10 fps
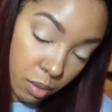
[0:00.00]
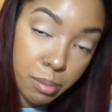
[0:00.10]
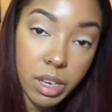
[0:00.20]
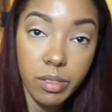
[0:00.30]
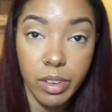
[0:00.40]

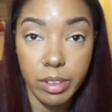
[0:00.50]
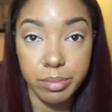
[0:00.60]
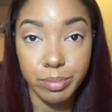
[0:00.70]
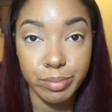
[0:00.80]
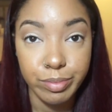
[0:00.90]
Benefit.
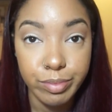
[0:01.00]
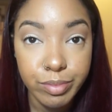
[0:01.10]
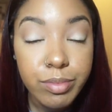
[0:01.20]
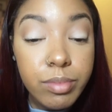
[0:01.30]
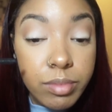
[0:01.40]

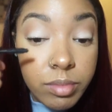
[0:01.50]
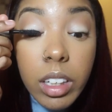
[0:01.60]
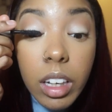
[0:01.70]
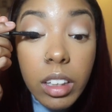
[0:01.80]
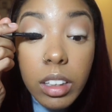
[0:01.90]

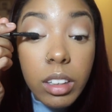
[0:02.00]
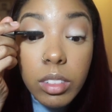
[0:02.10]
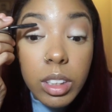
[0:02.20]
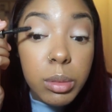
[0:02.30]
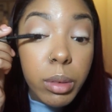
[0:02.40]
And I
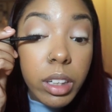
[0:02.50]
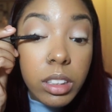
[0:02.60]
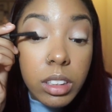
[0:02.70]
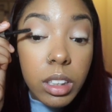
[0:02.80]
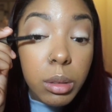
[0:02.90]
love this
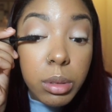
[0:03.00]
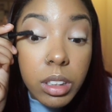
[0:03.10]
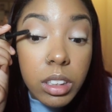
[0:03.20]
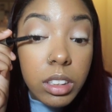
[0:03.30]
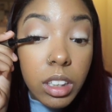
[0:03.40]
mascara
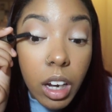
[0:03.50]
because